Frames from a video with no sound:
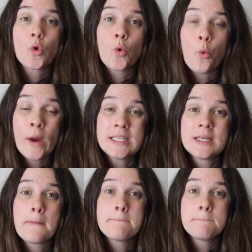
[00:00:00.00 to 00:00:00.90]

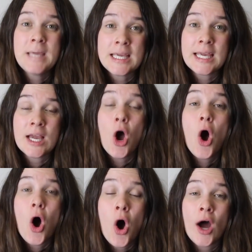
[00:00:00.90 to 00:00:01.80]
Quit picking
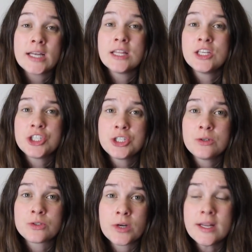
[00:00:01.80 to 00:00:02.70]
on the
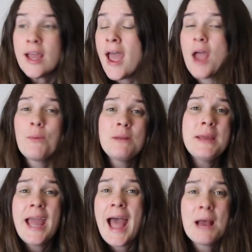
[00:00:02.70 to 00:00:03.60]
children, and we'd
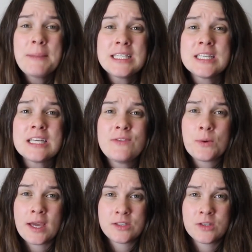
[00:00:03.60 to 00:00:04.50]
be happy to leave you
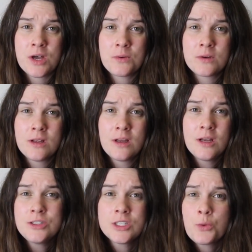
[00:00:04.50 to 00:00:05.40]
guys alone.
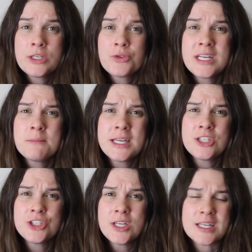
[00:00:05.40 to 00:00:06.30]
Just quit treating them like
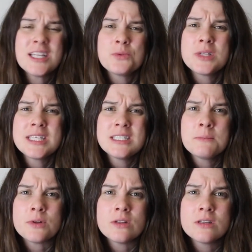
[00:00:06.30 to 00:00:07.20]
shit. It's really
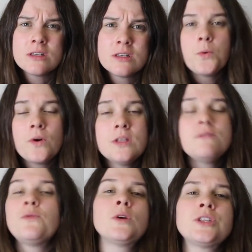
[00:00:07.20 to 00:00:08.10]
simple. The world,
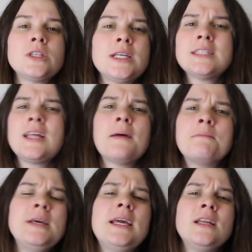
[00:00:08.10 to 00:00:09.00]
unfortunately, is
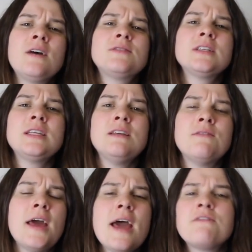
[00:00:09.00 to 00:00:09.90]
not big enough to
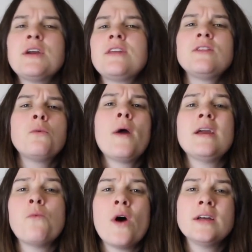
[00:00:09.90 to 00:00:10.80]
leave everything the way
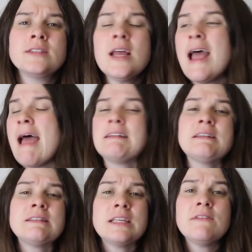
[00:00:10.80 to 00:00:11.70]
it was and
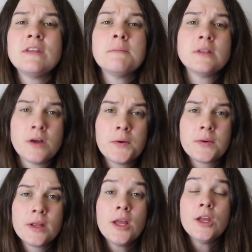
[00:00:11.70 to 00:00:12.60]
to leave them alone.